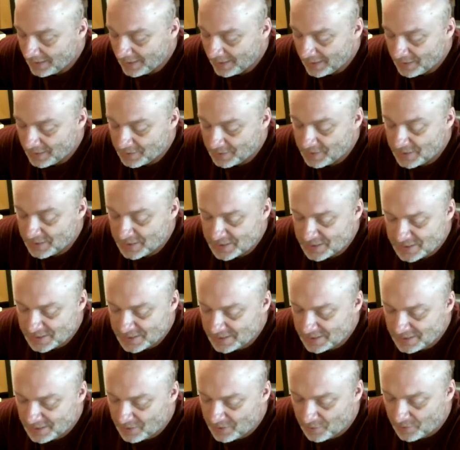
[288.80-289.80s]
because
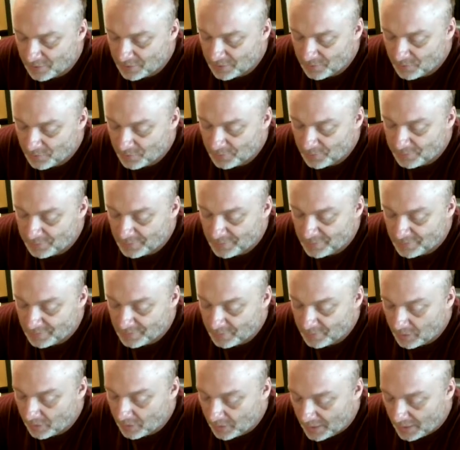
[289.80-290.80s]
it would have been
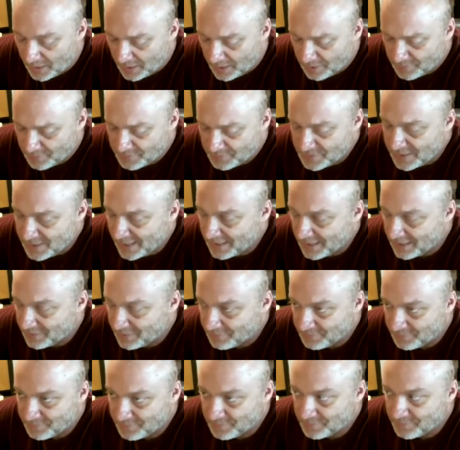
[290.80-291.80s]
a lot of
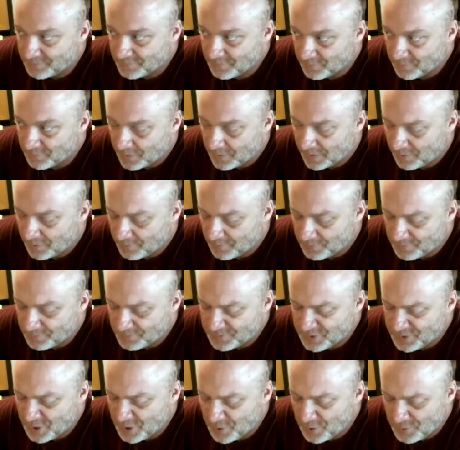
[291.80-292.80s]
taking
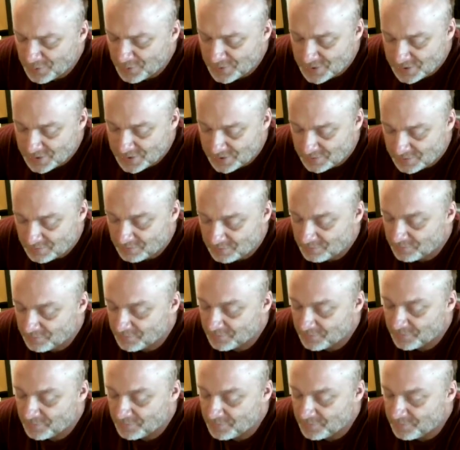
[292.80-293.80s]
totes and
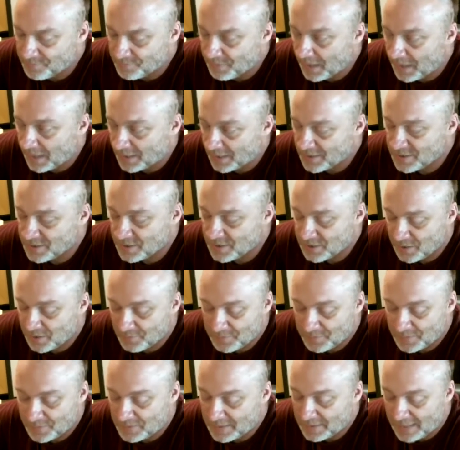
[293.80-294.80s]
boxes up
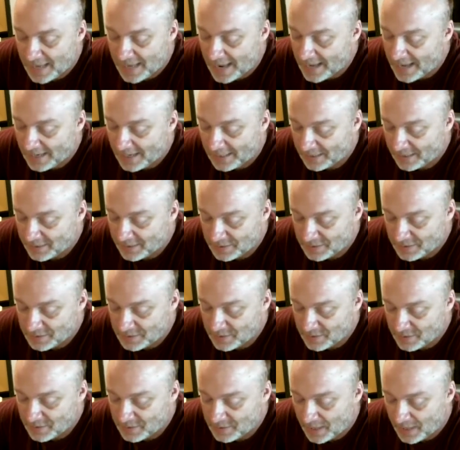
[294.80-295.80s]
in the attic, and
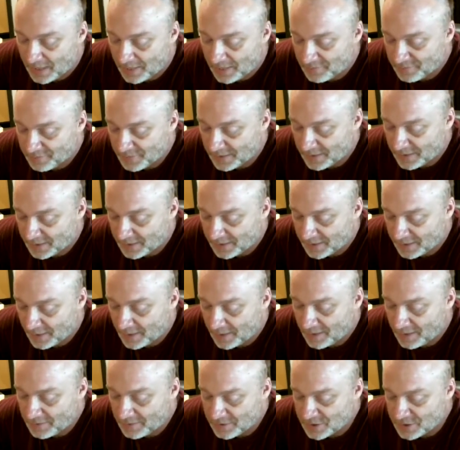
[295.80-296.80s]
I think
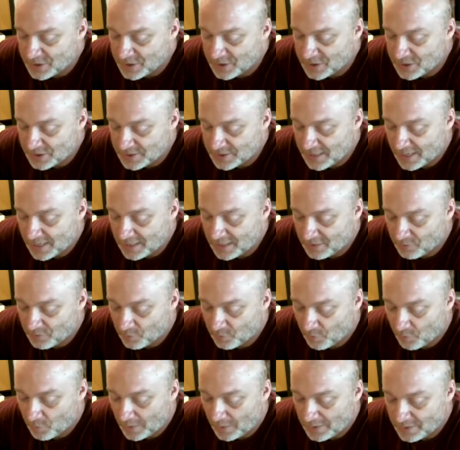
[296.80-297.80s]
I just decided to
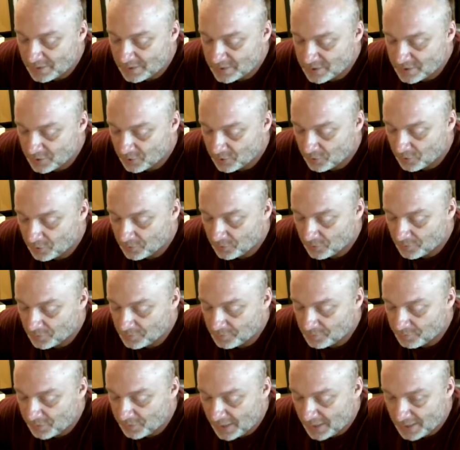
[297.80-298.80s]
wait till
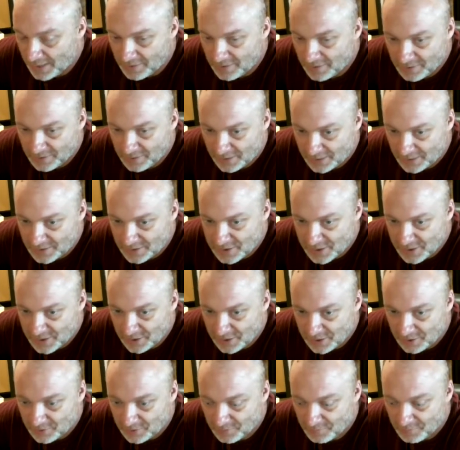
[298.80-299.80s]
Brett gets
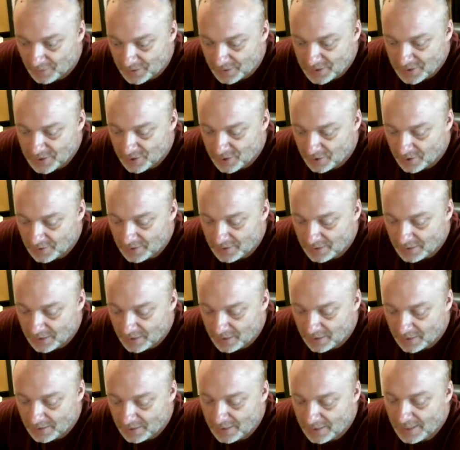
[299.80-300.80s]
here, my son,
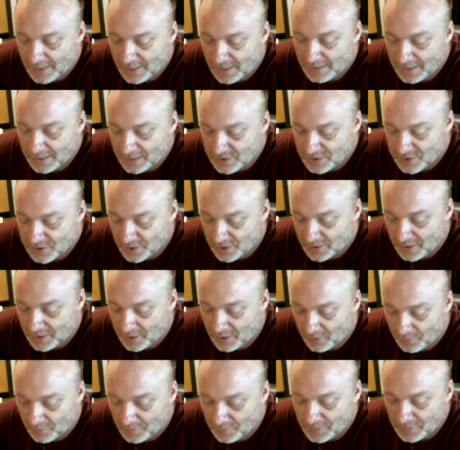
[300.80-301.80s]
and he's going to
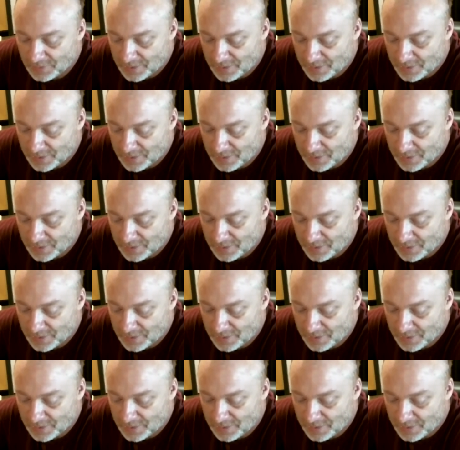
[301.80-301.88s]
help me